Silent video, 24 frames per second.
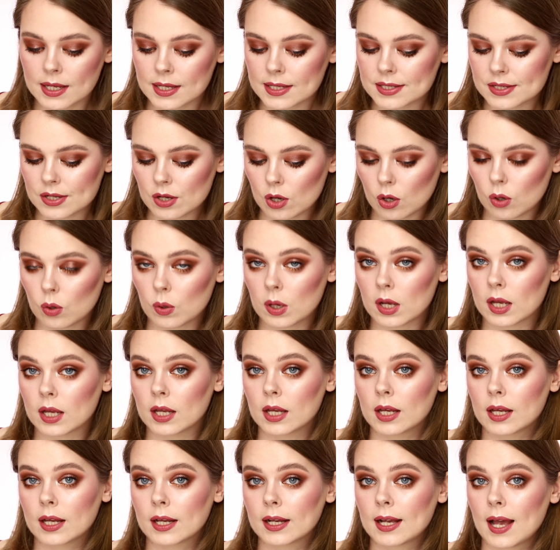So
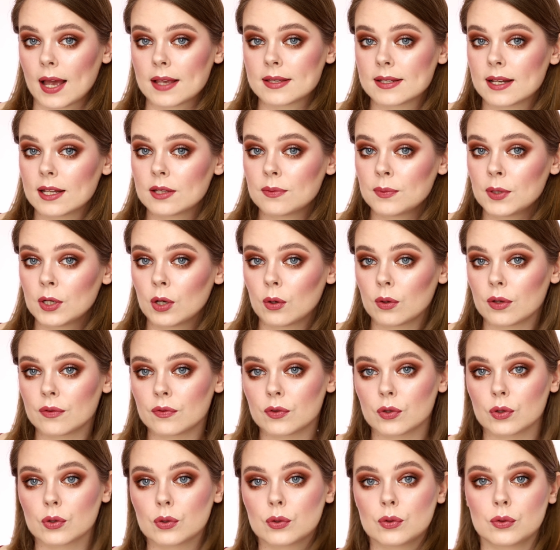guys, let me know
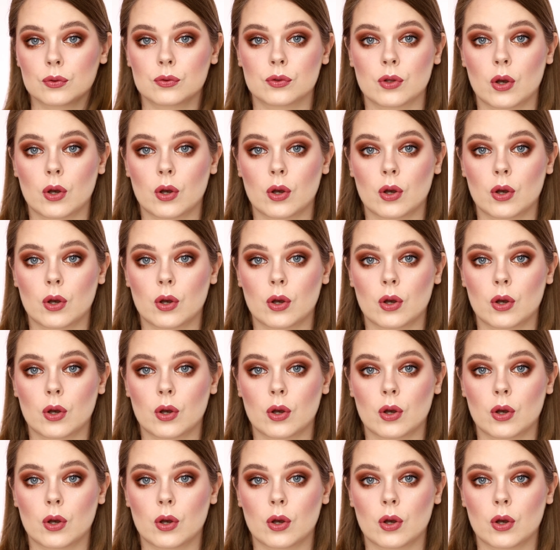if you